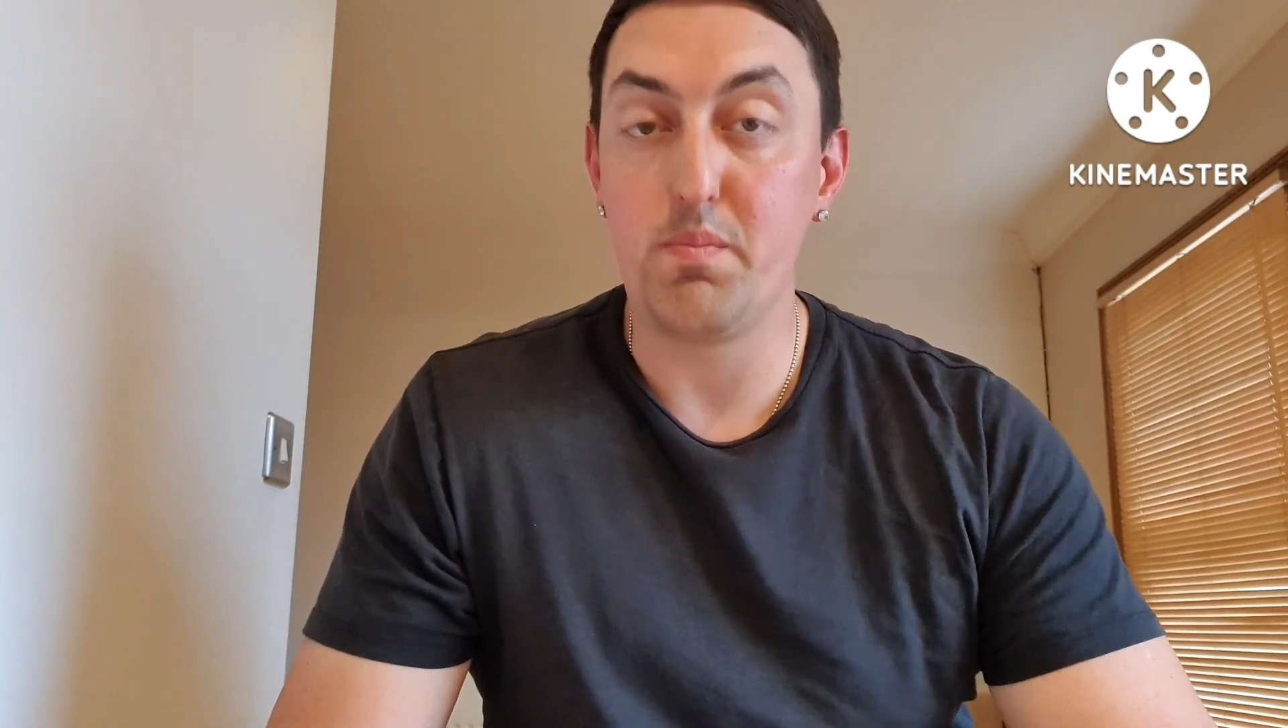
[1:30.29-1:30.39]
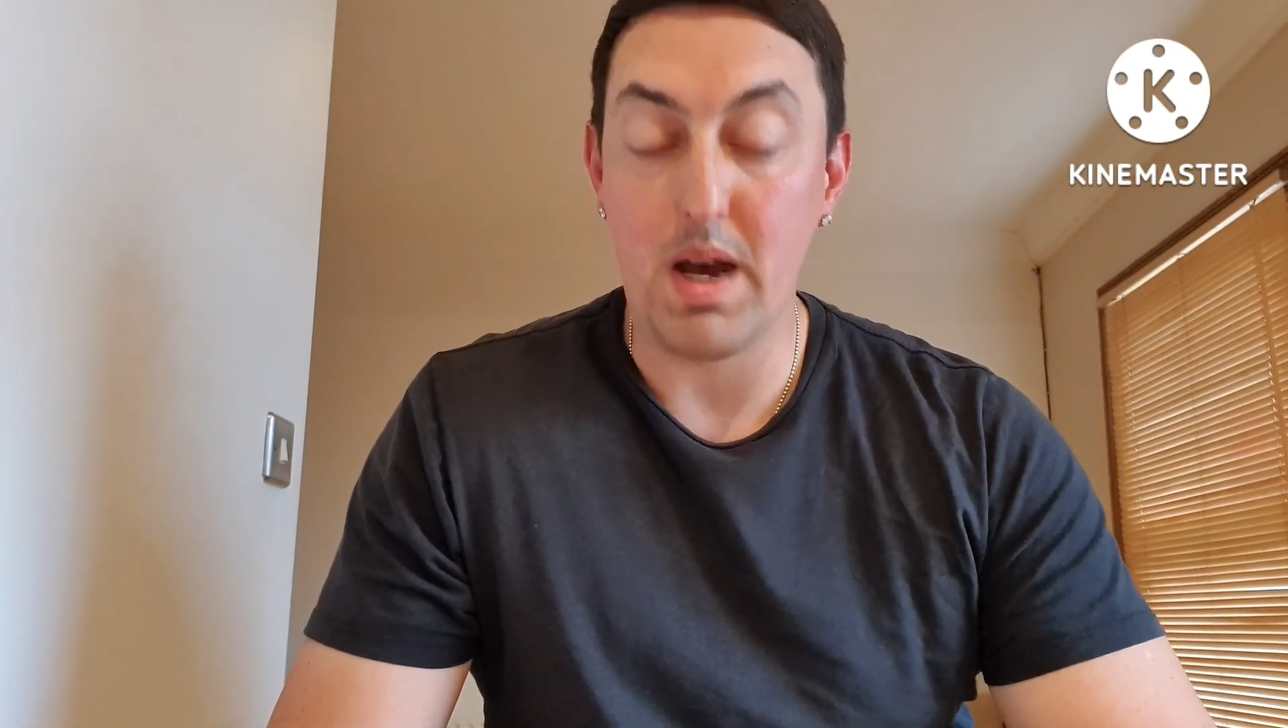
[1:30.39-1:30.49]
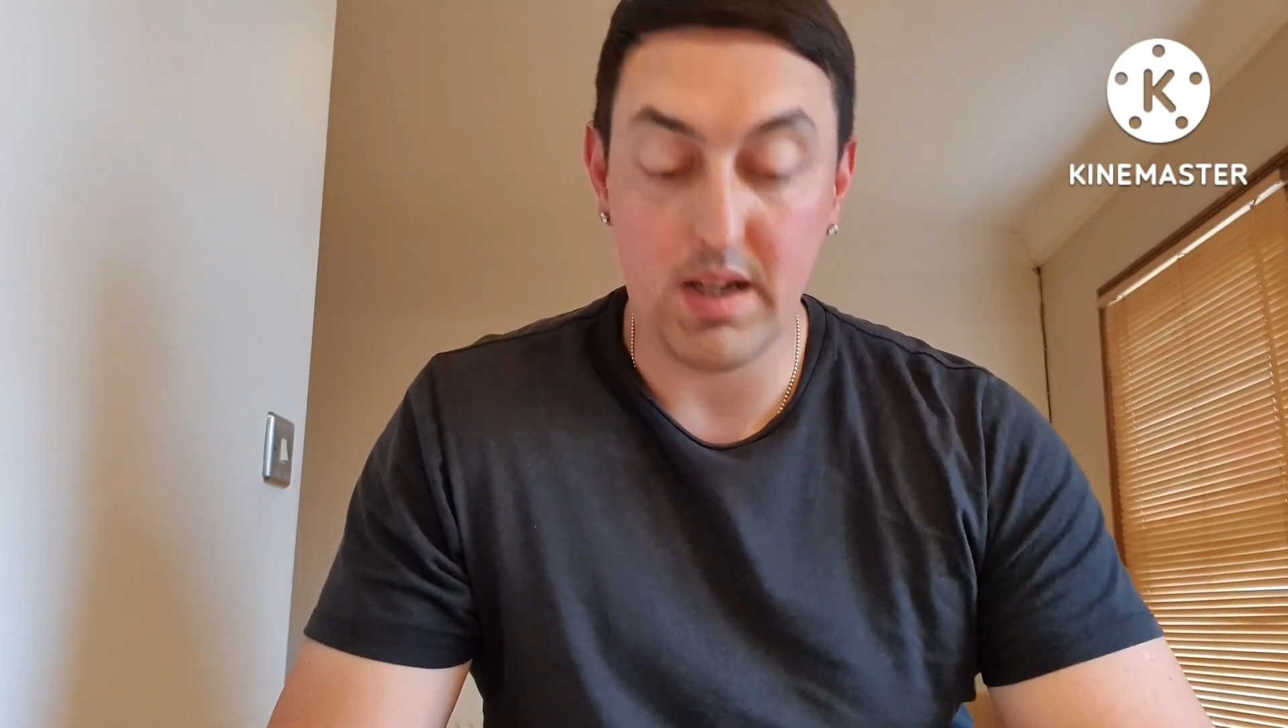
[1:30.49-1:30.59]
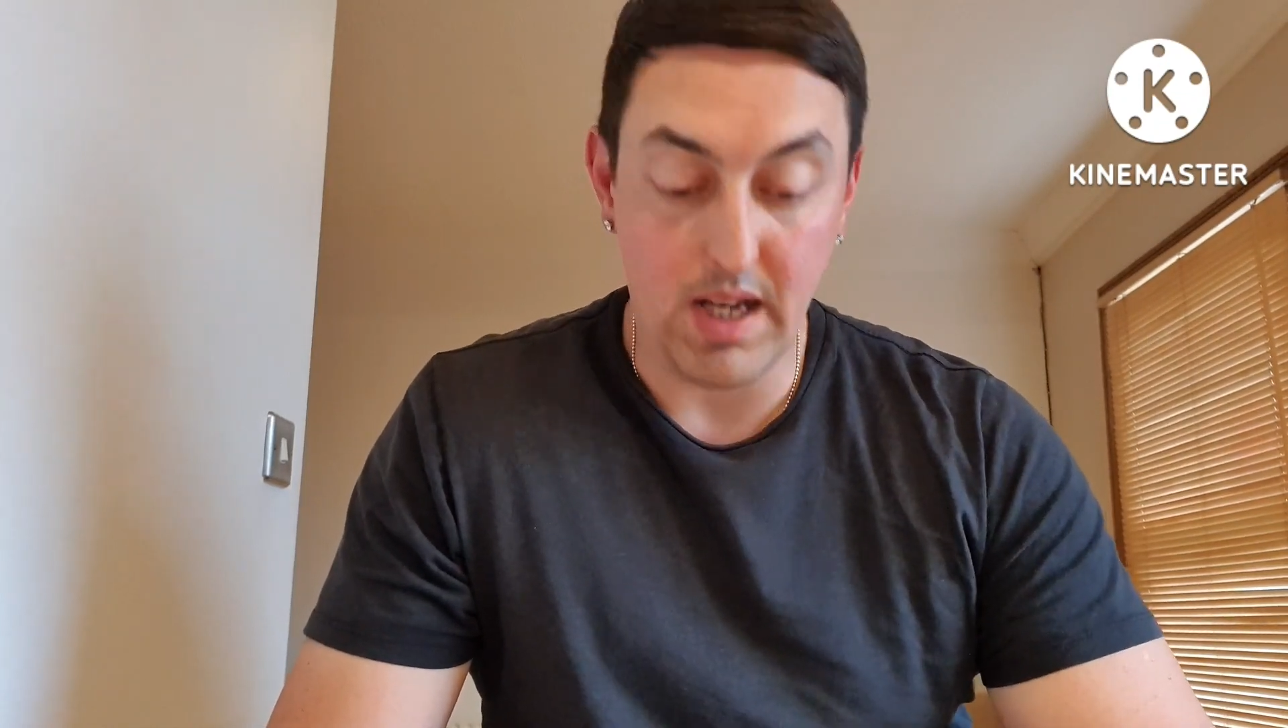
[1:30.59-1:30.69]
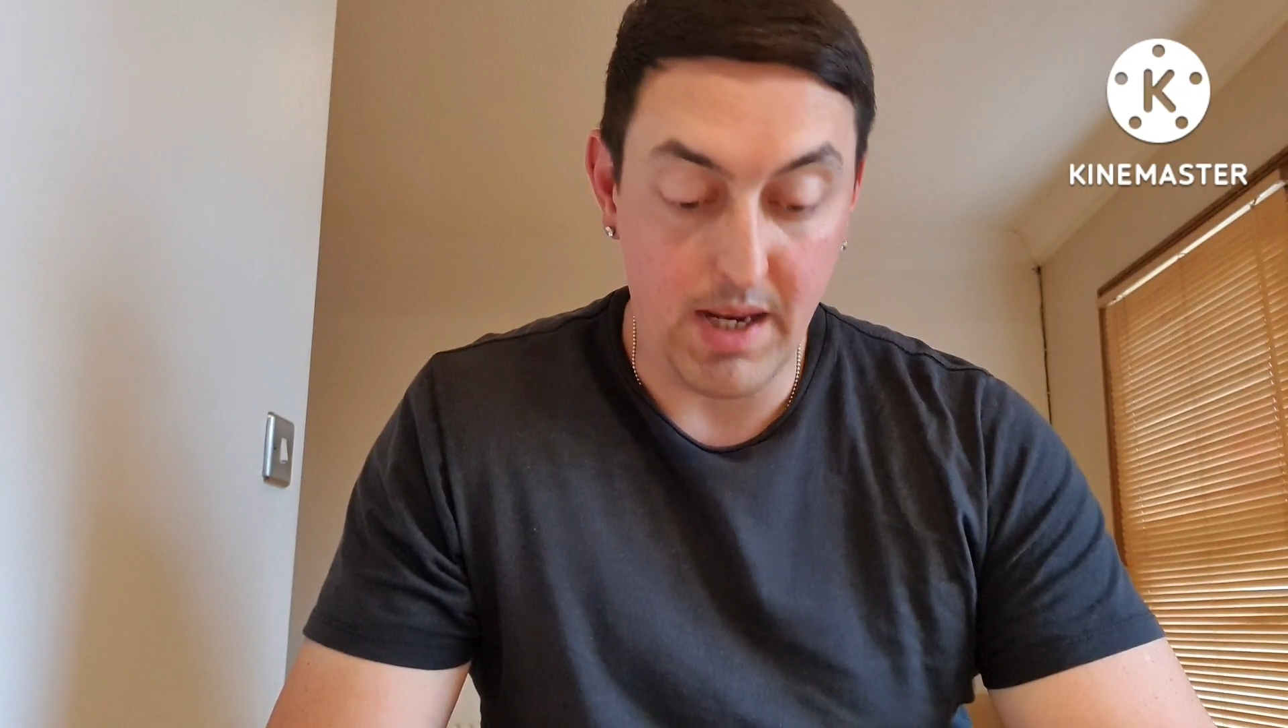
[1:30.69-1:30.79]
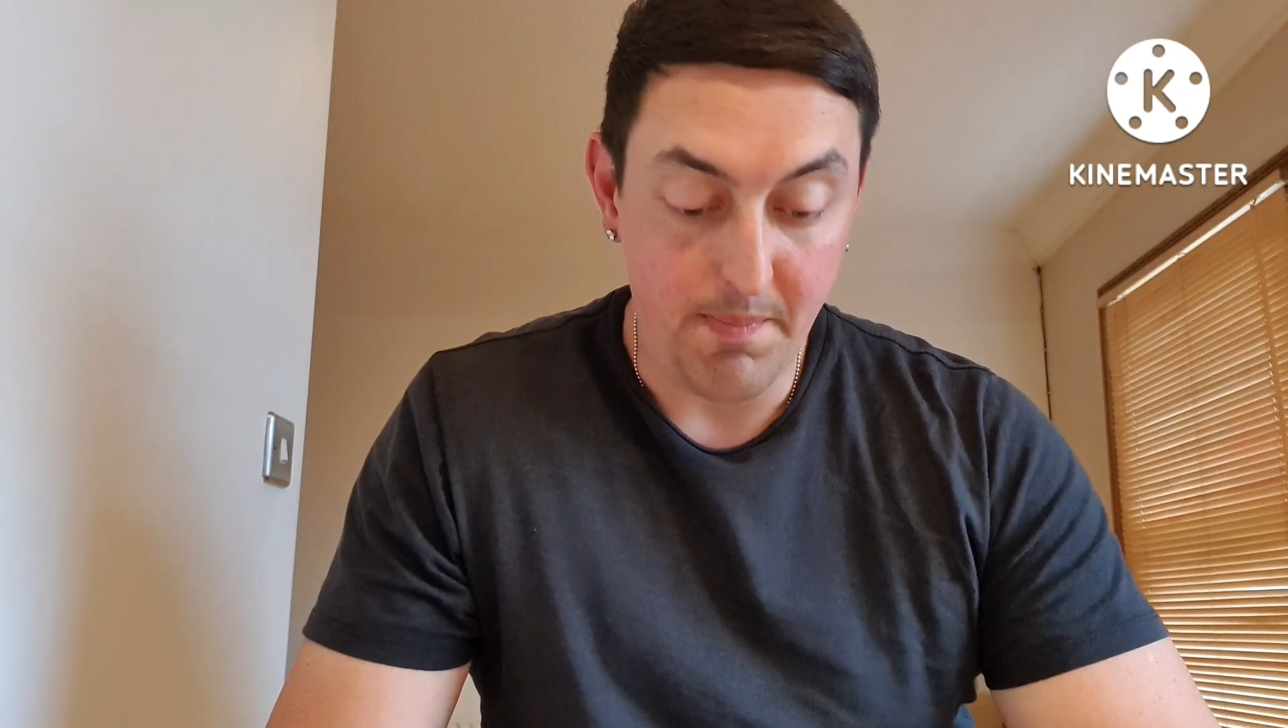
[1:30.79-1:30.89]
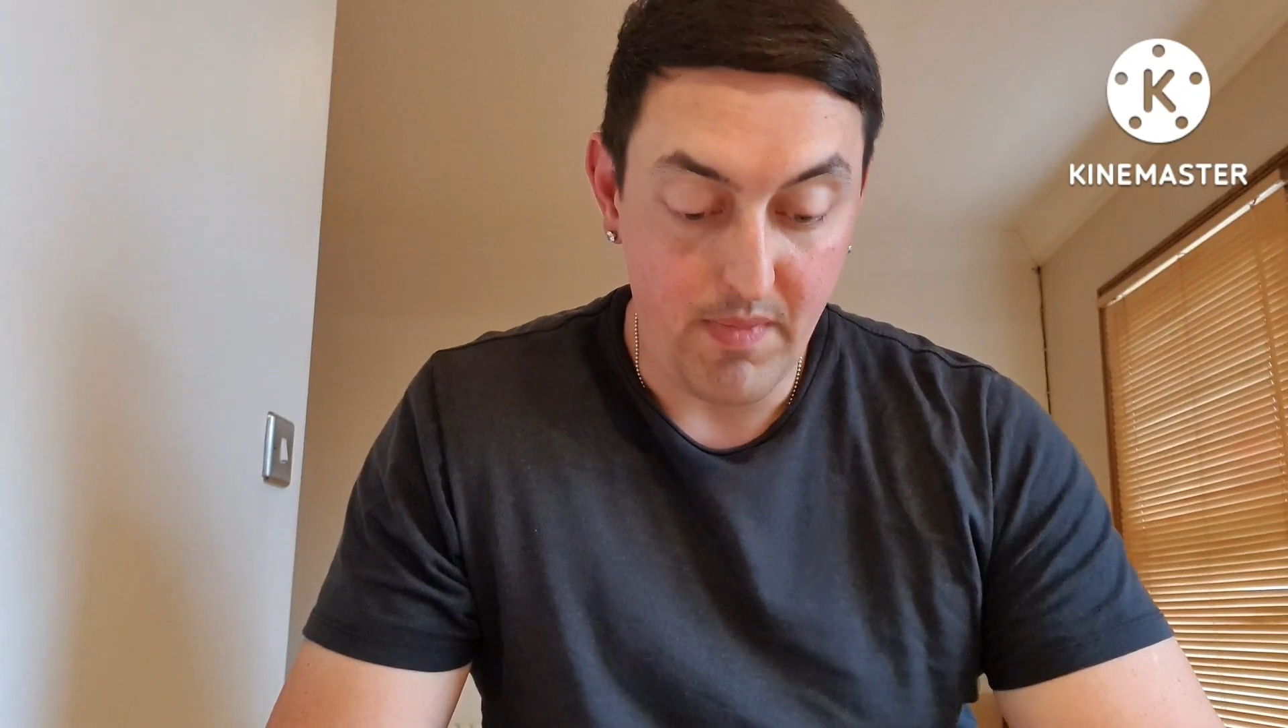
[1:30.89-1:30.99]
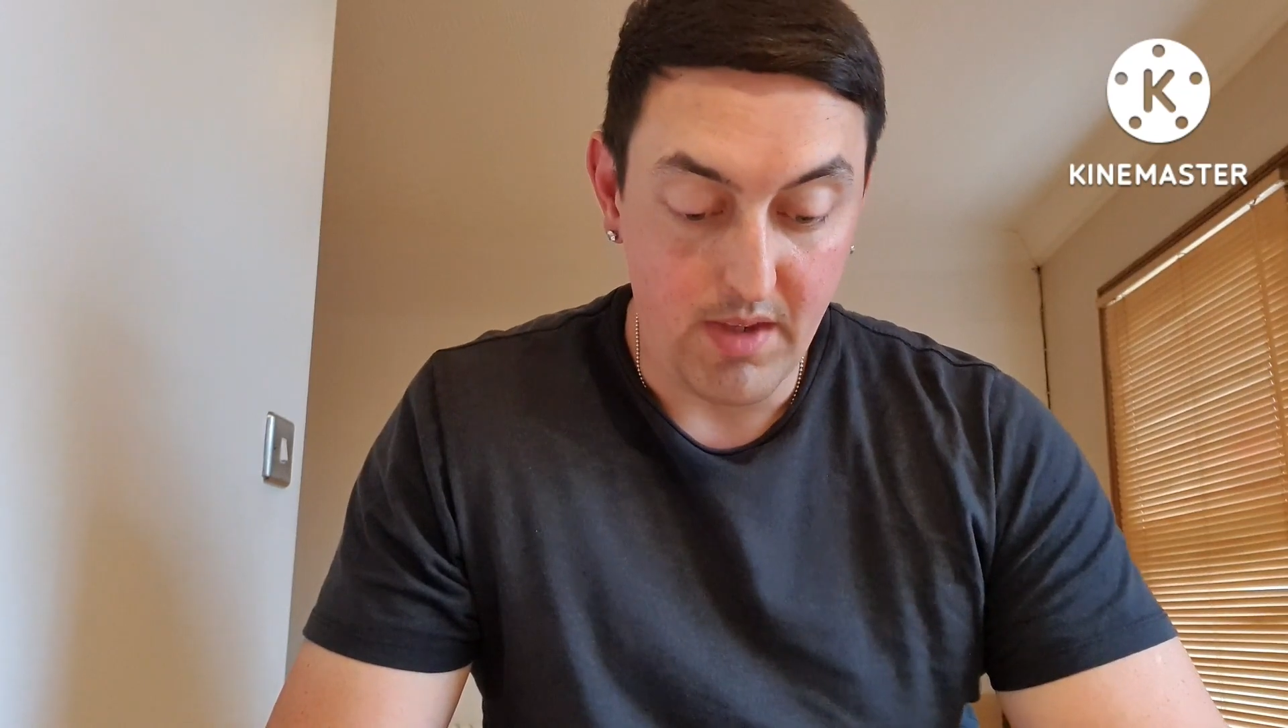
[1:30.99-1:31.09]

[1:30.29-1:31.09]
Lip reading: Manly.